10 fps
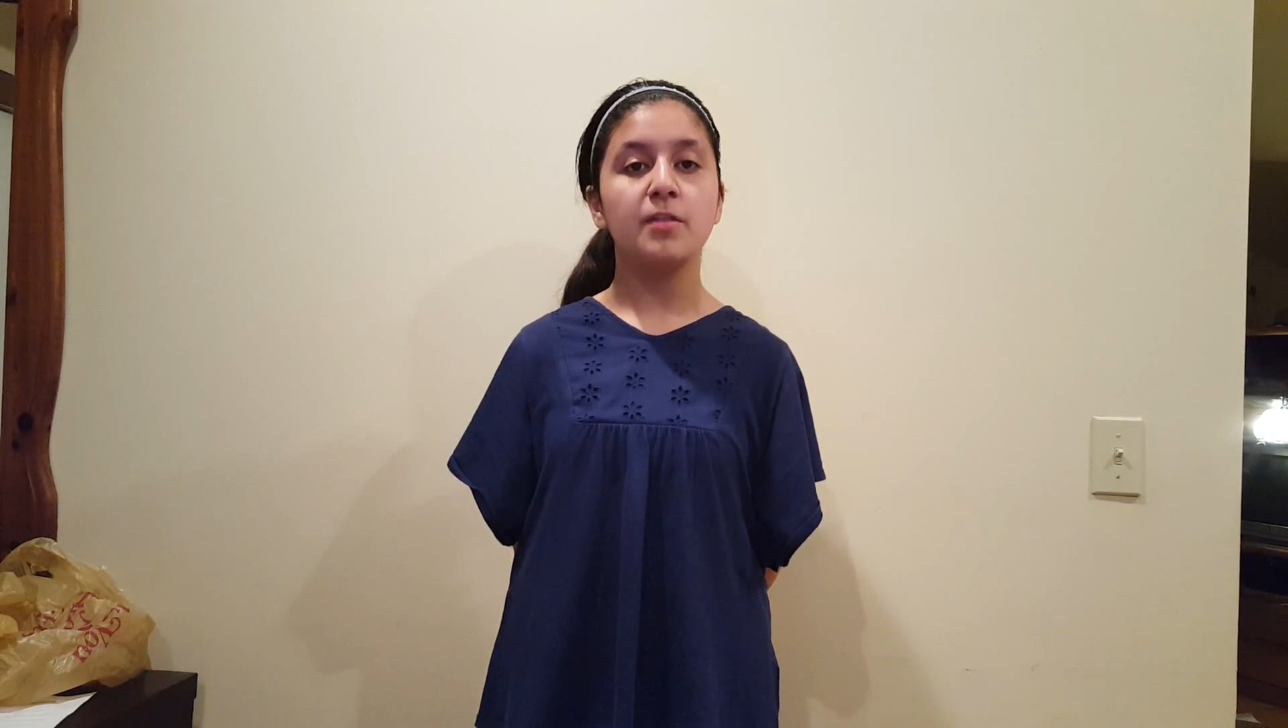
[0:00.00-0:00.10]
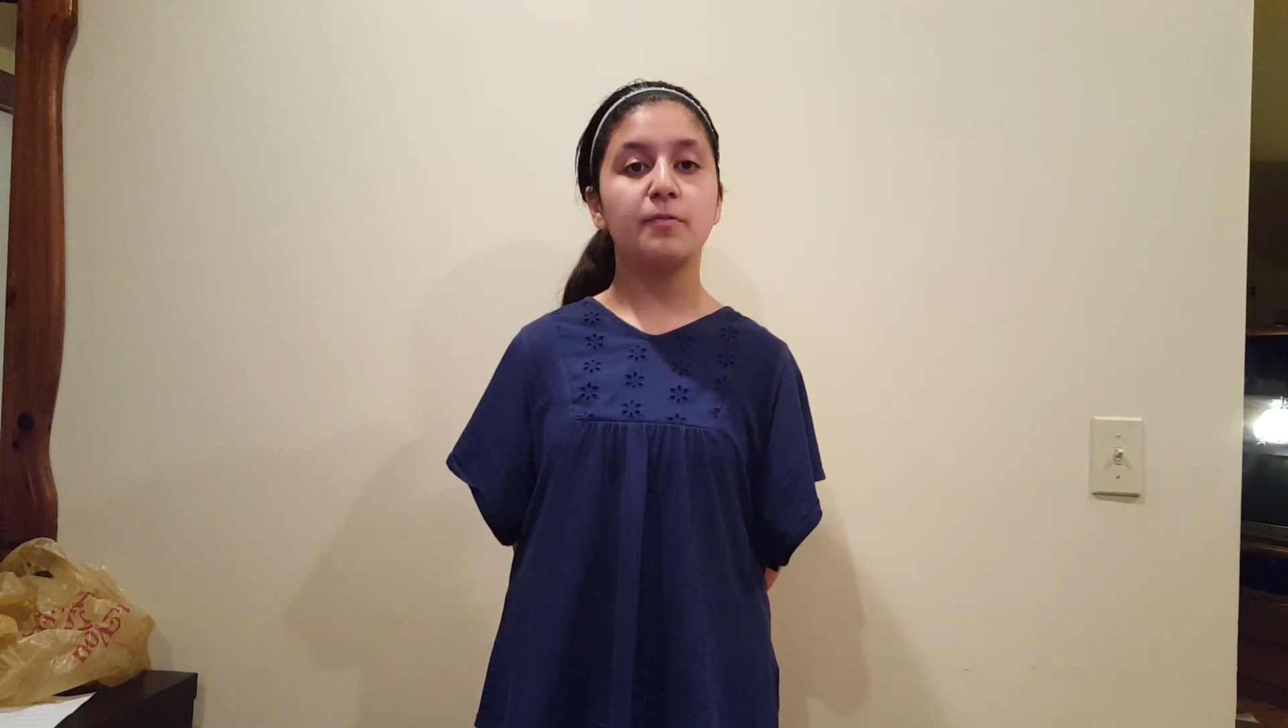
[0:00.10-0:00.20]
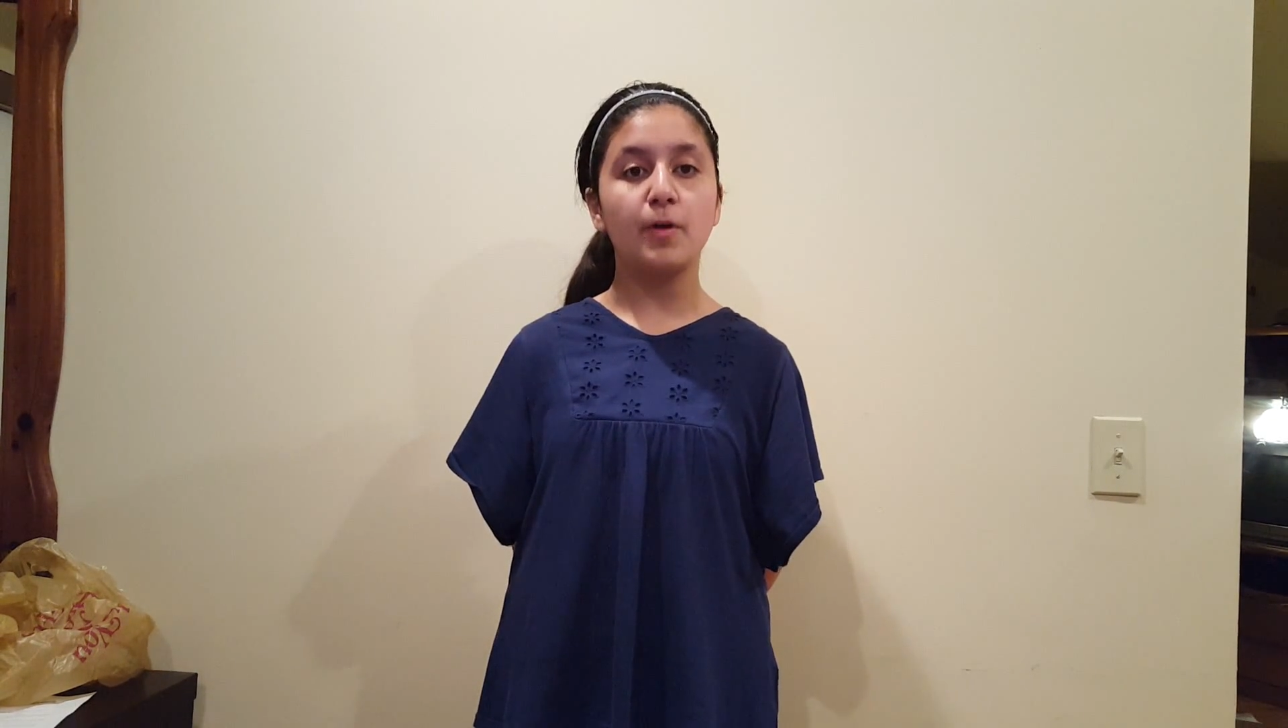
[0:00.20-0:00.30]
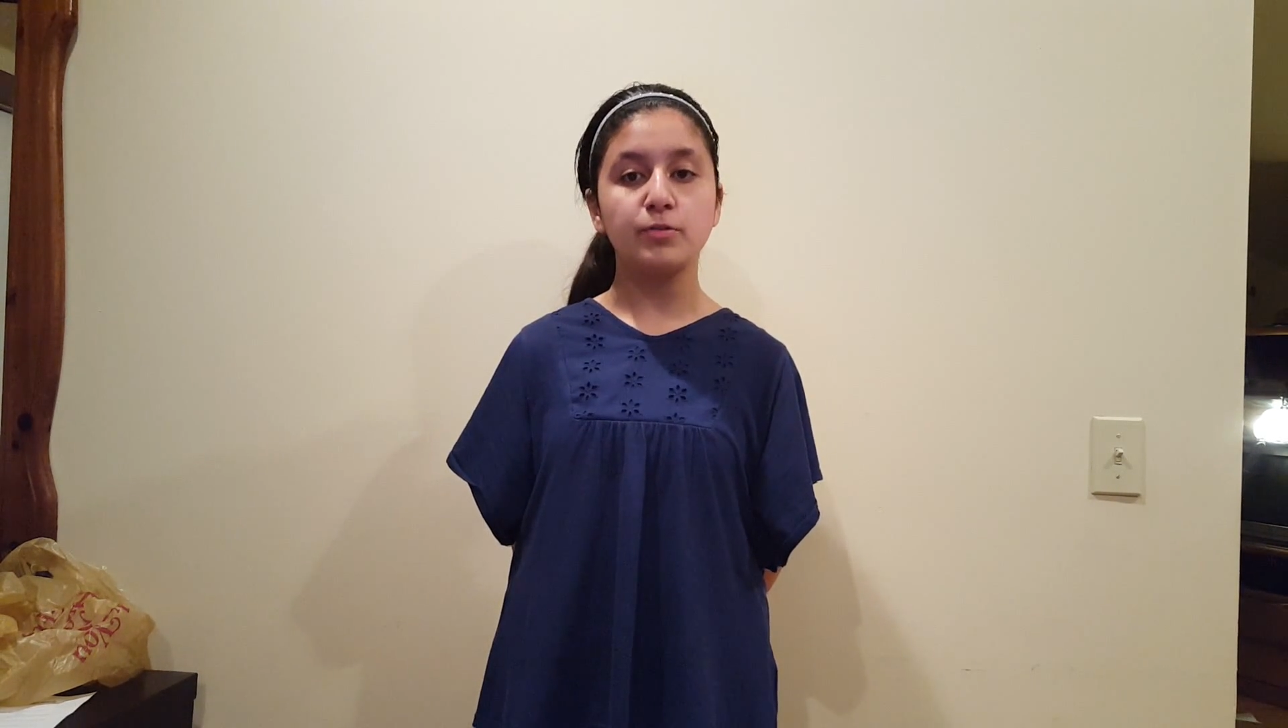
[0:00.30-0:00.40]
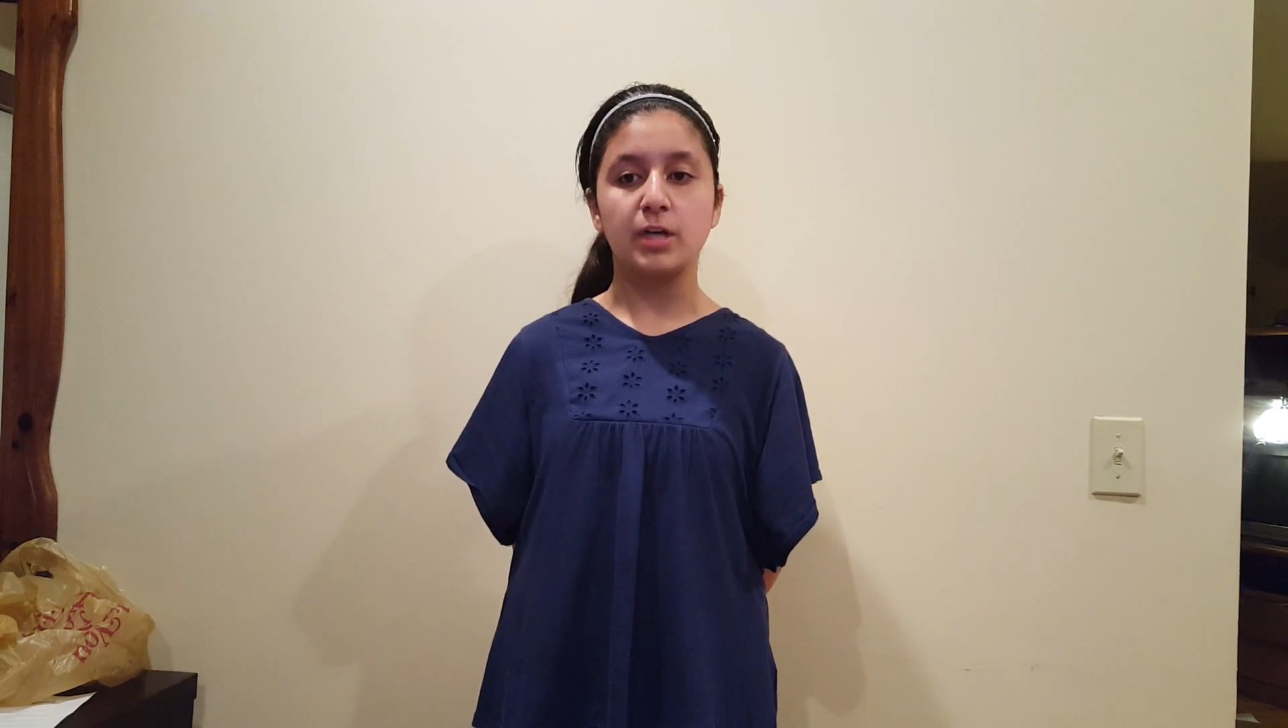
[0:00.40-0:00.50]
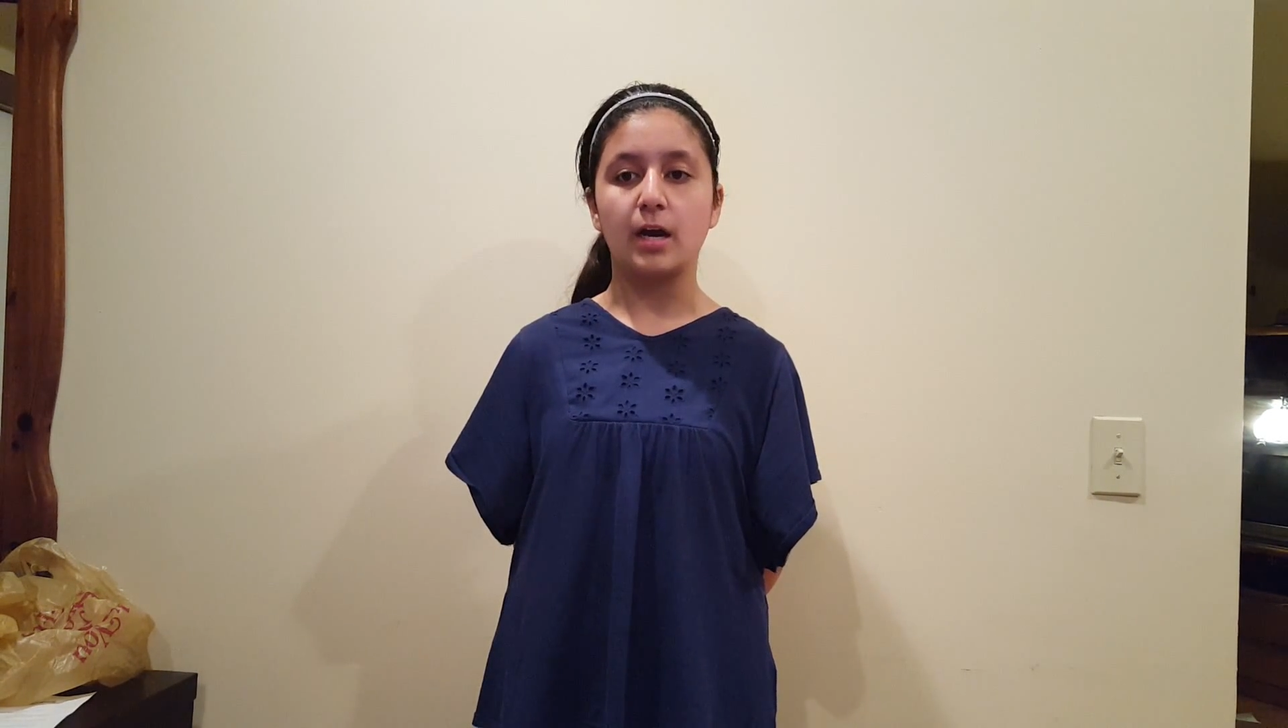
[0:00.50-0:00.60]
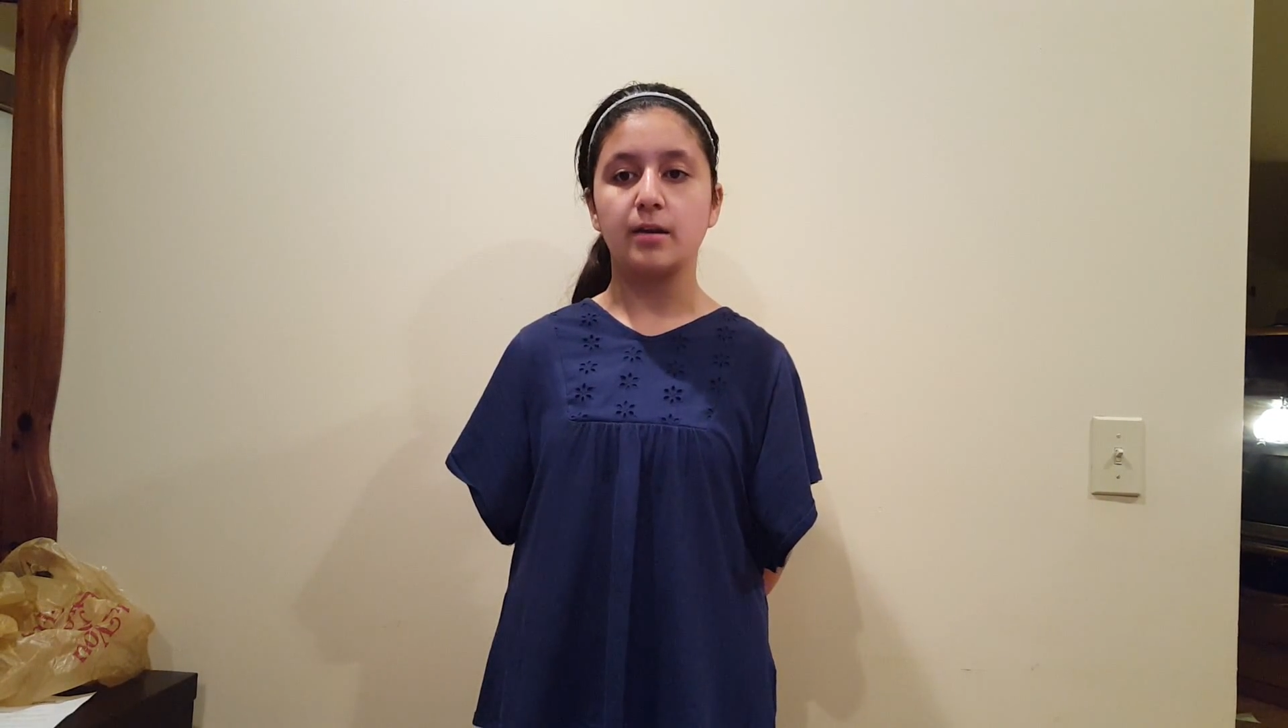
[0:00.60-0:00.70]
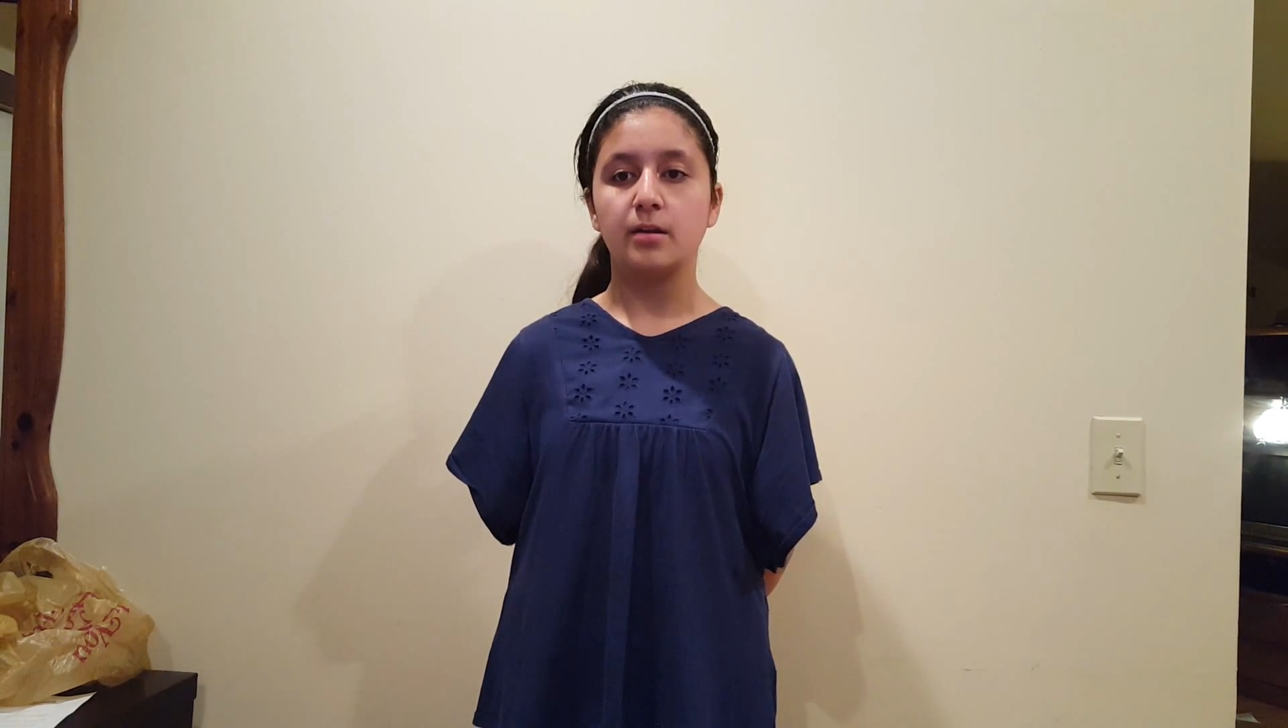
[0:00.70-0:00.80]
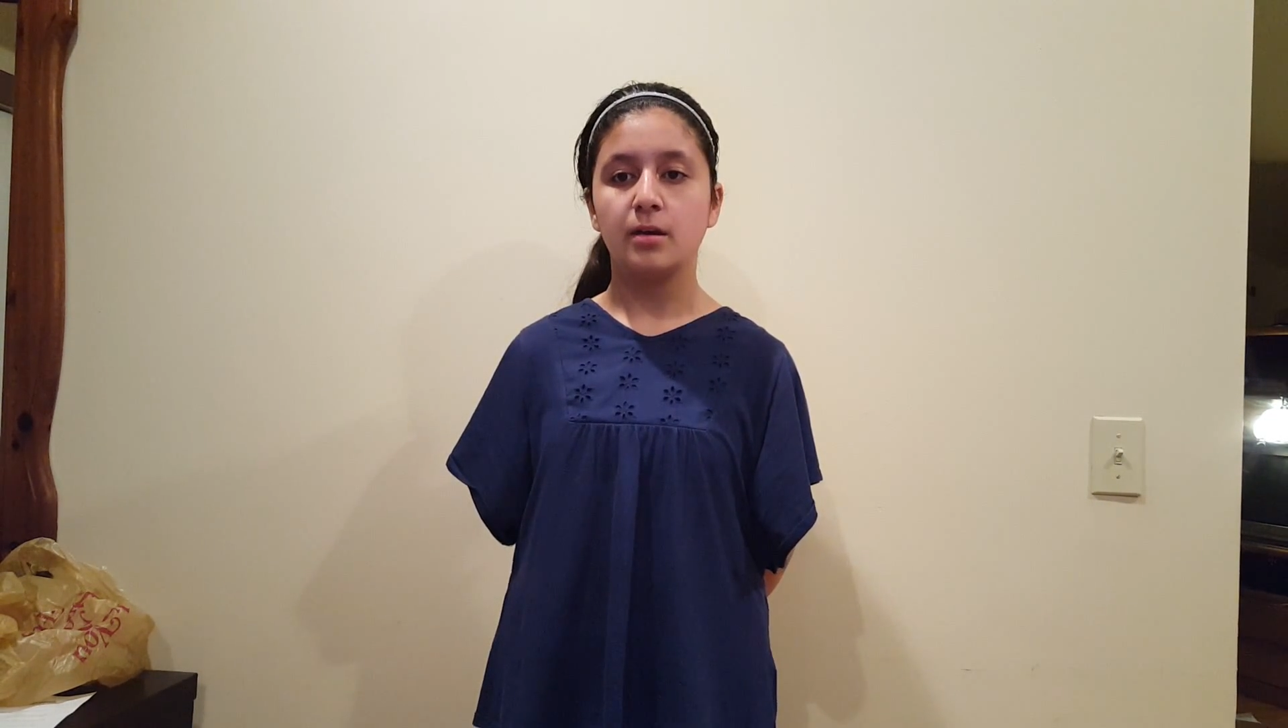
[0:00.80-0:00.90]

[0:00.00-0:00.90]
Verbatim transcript: the Photon,